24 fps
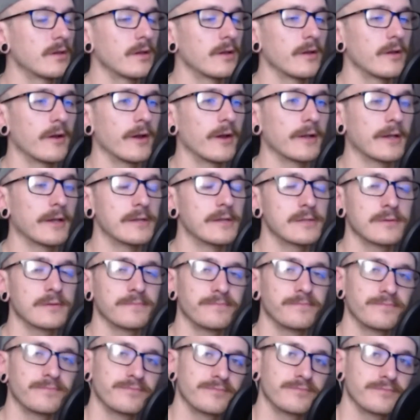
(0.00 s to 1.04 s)
All right, guys.
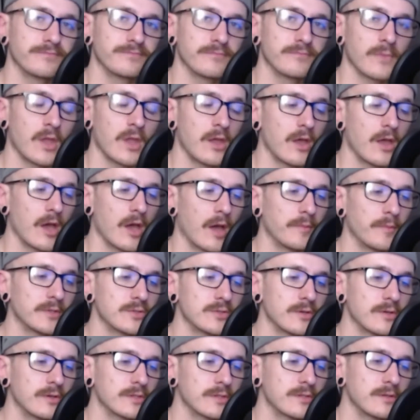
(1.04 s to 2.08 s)
I'm
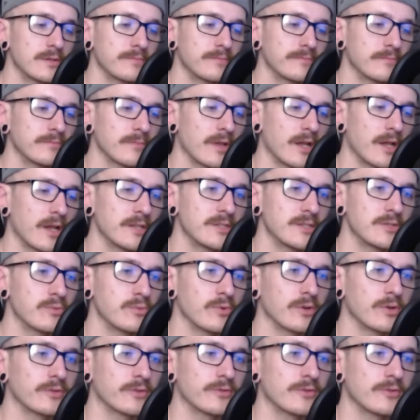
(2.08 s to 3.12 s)
exhausted. I just
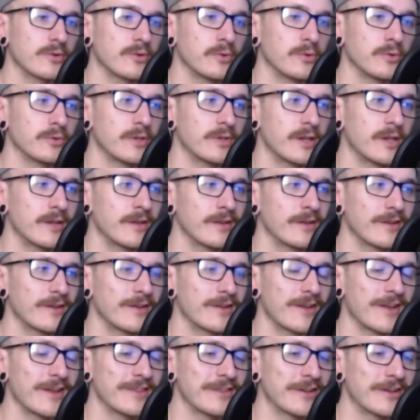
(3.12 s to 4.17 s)
worked for a whole day,
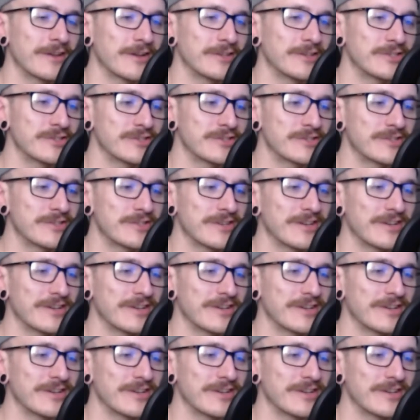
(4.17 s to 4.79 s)
and then I just